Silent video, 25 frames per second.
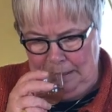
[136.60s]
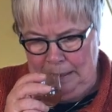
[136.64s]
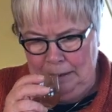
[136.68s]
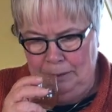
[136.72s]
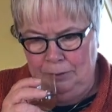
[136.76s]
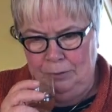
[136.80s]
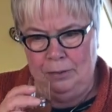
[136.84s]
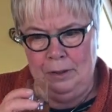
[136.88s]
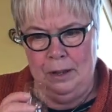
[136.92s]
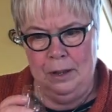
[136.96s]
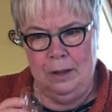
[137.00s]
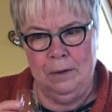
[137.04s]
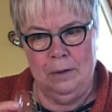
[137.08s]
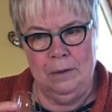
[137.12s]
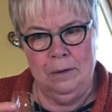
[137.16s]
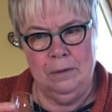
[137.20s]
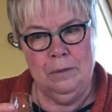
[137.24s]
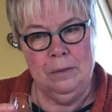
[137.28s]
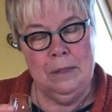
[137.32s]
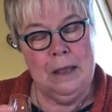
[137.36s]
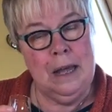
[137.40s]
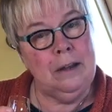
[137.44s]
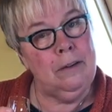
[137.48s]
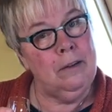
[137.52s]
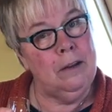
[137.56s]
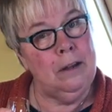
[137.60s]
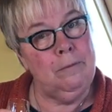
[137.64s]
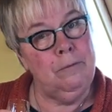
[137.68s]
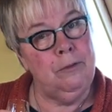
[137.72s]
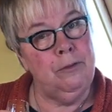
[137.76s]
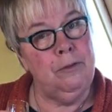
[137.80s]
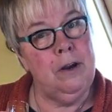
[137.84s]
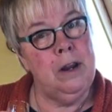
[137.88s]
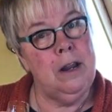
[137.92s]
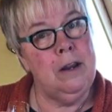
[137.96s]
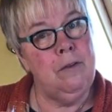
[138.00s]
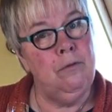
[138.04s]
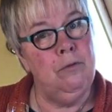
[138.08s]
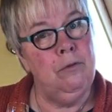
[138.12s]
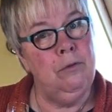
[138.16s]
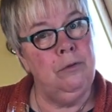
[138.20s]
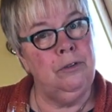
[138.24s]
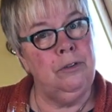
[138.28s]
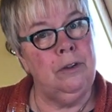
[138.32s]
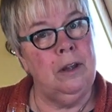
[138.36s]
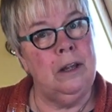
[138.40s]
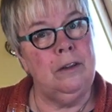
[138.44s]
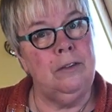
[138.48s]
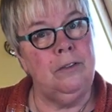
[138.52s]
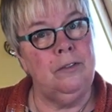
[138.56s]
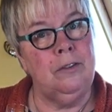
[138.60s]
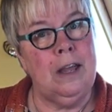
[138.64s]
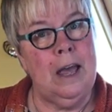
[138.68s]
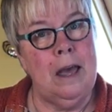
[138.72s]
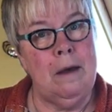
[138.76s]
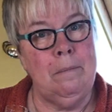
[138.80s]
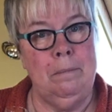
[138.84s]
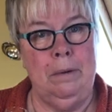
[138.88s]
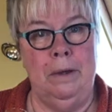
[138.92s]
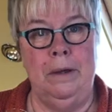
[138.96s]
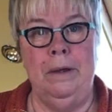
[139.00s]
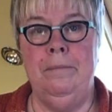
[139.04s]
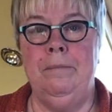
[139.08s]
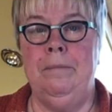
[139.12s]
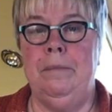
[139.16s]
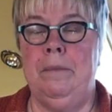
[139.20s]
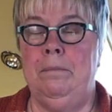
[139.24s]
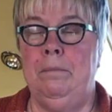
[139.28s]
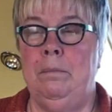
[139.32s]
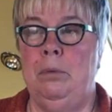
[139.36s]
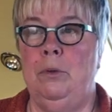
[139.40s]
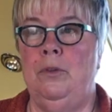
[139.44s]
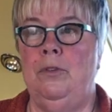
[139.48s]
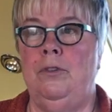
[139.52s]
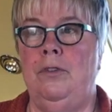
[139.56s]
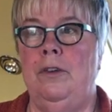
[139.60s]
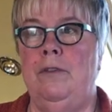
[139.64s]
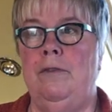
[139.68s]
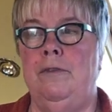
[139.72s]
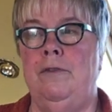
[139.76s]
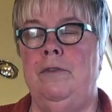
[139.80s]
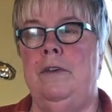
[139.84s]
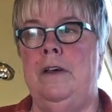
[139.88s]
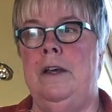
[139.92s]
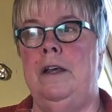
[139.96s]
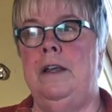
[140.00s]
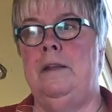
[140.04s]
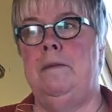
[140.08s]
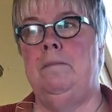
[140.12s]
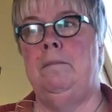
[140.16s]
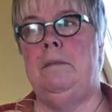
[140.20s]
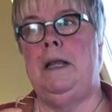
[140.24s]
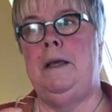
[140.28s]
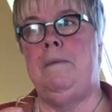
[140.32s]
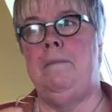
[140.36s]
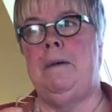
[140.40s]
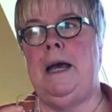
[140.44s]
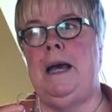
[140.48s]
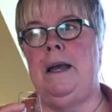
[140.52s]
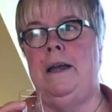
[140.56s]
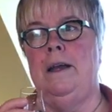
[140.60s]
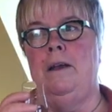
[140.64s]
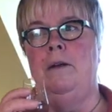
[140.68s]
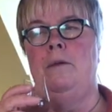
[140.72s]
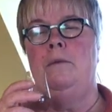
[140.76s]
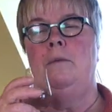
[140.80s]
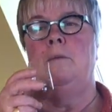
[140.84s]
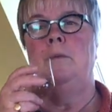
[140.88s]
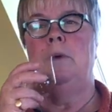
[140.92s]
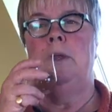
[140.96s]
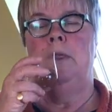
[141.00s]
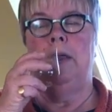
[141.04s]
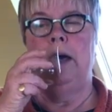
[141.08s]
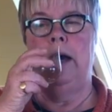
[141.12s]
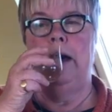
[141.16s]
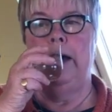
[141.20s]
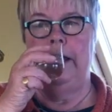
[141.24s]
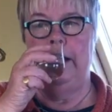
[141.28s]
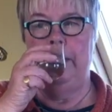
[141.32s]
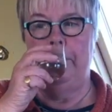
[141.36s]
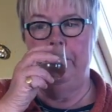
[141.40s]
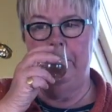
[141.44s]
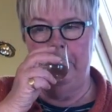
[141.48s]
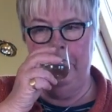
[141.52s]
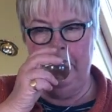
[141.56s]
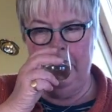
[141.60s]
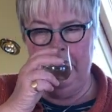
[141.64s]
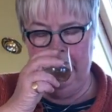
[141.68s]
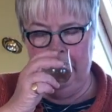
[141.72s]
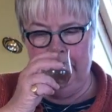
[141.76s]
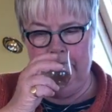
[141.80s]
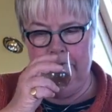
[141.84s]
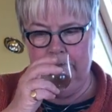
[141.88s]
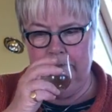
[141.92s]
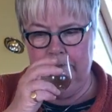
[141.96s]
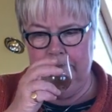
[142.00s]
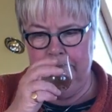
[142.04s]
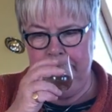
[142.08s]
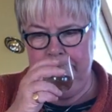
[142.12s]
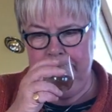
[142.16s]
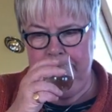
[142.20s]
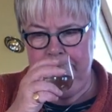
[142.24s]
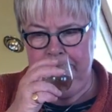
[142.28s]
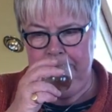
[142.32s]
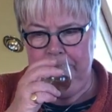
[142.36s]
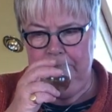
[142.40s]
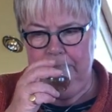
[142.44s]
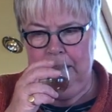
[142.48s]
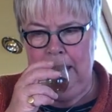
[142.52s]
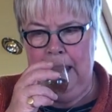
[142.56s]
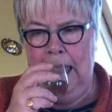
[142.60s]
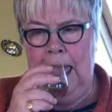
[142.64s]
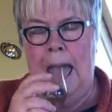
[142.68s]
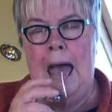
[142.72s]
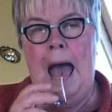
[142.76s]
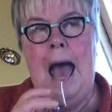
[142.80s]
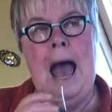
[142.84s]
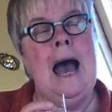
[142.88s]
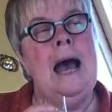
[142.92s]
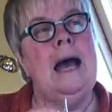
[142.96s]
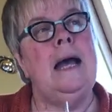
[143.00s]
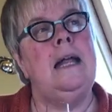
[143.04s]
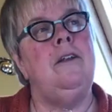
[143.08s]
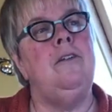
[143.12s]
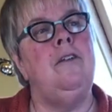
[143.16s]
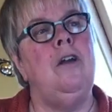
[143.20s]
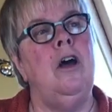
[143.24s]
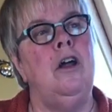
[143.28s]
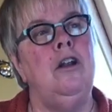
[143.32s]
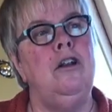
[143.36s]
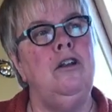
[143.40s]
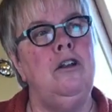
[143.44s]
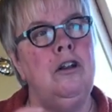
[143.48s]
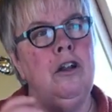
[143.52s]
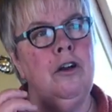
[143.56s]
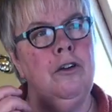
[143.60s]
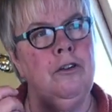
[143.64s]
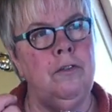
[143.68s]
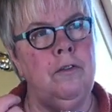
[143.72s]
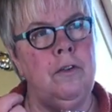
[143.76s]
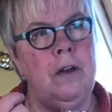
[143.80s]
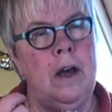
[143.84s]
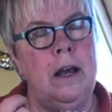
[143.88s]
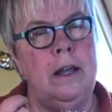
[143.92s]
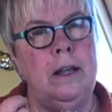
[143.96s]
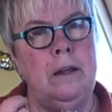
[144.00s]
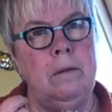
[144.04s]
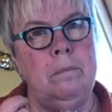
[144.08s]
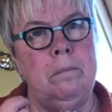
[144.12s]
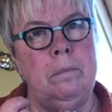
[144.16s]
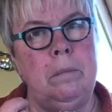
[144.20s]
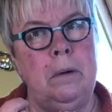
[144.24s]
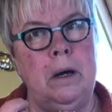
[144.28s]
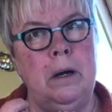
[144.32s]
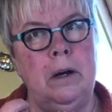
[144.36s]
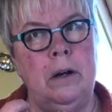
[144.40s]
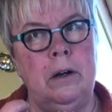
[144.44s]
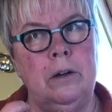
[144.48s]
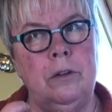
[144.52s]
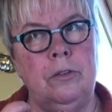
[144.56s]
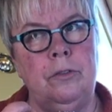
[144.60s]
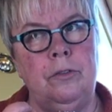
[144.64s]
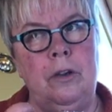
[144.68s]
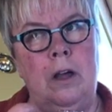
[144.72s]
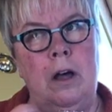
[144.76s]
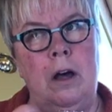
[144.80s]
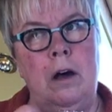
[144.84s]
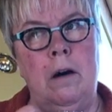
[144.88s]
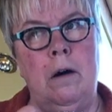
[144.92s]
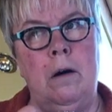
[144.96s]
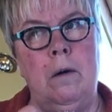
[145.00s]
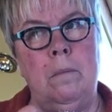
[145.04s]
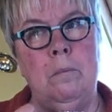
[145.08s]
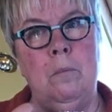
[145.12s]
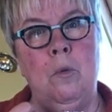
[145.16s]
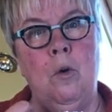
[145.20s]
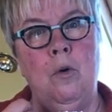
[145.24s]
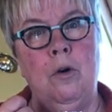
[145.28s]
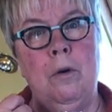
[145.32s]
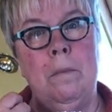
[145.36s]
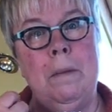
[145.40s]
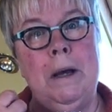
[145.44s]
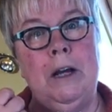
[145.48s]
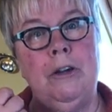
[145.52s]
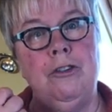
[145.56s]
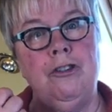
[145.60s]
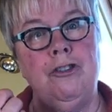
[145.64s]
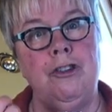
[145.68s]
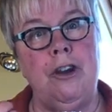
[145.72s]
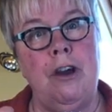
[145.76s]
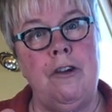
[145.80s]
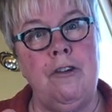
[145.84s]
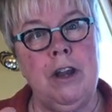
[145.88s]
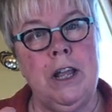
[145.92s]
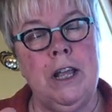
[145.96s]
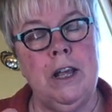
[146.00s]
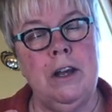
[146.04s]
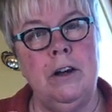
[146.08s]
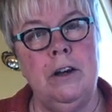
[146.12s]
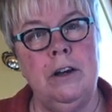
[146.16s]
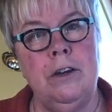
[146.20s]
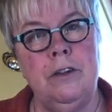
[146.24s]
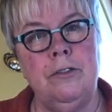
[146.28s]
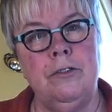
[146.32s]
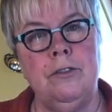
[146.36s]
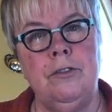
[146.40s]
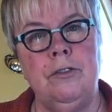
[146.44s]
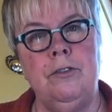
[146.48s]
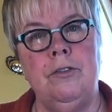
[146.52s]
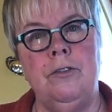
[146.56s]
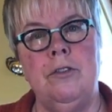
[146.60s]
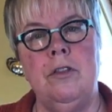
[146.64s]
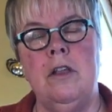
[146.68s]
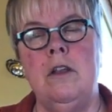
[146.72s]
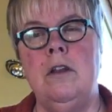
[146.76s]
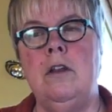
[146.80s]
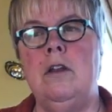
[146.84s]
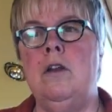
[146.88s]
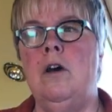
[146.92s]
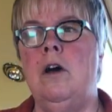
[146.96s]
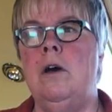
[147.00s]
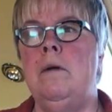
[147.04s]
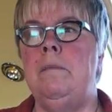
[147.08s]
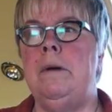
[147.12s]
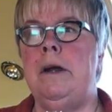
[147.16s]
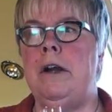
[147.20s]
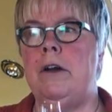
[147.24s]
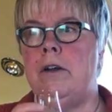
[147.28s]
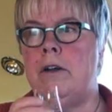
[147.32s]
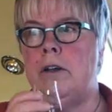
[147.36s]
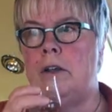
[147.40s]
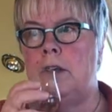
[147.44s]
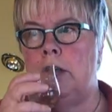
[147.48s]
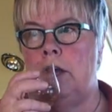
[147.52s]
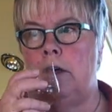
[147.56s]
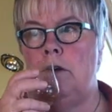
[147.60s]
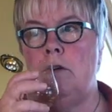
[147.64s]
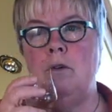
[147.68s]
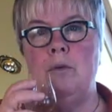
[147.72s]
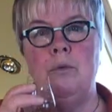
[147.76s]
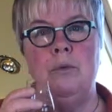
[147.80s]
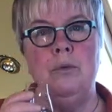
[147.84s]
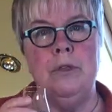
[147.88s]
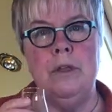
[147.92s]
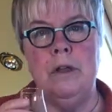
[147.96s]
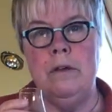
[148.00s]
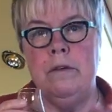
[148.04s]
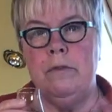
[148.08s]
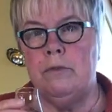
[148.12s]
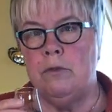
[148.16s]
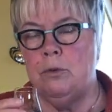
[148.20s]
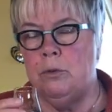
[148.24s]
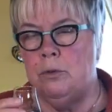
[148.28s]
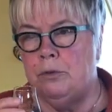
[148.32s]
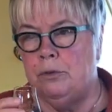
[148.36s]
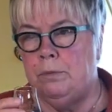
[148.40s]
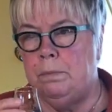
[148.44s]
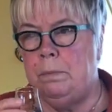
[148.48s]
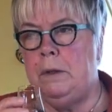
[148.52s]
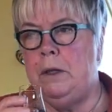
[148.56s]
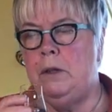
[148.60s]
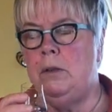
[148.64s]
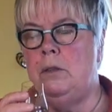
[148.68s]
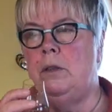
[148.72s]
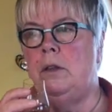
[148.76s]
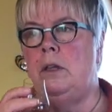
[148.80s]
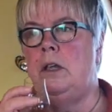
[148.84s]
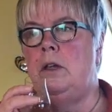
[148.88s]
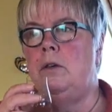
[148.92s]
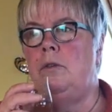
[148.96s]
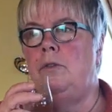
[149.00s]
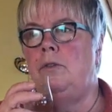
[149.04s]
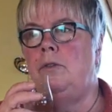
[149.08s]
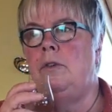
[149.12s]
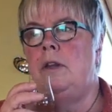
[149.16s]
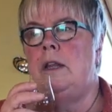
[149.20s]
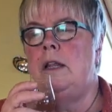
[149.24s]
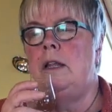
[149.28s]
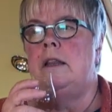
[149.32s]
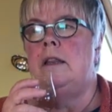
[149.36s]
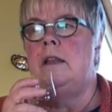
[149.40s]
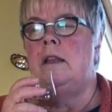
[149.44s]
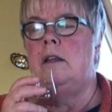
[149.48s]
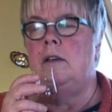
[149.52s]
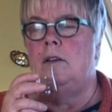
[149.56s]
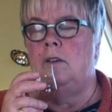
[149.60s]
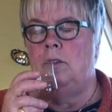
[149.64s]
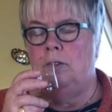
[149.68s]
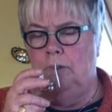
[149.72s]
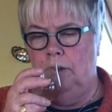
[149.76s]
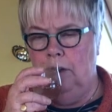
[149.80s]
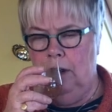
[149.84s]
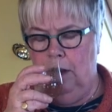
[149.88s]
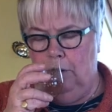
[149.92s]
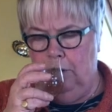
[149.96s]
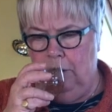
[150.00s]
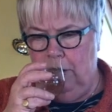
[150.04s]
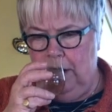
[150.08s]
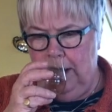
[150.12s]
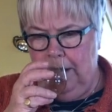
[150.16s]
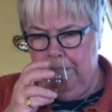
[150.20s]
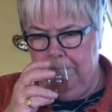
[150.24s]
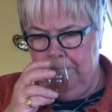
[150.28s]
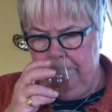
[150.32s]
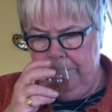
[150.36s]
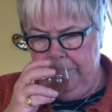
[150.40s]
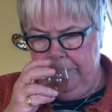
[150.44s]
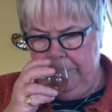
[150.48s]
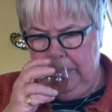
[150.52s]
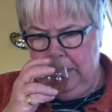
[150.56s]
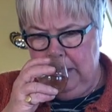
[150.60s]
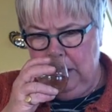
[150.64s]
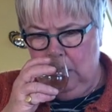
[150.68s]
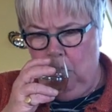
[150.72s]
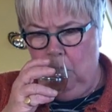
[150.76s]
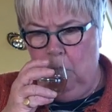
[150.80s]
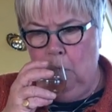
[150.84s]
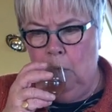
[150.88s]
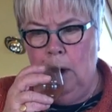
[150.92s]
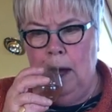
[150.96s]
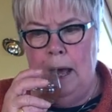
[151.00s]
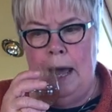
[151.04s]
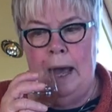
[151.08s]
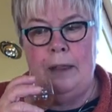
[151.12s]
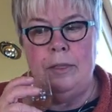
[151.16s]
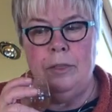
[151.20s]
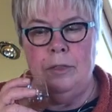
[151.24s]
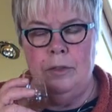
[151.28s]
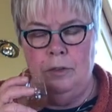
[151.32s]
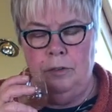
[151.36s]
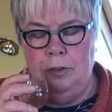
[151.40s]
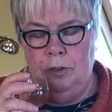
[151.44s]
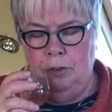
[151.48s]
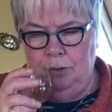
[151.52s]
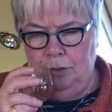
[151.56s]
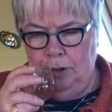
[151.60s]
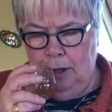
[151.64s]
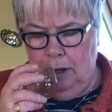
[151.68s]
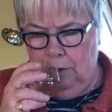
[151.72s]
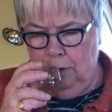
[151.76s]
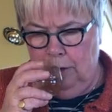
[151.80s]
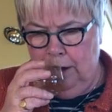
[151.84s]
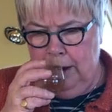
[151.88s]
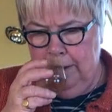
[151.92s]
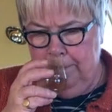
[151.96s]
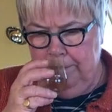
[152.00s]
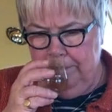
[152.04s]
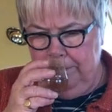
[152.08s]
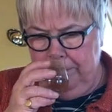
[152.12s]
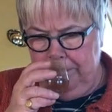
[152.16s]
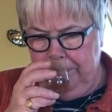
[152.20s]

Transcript: So that, I'm afraid, rules out Scapa and puts it firmly back with Highland Park. And a lot of Highland Parks are more about sherry casks than American oak, although of course both are used in the distillery, or at the distillery.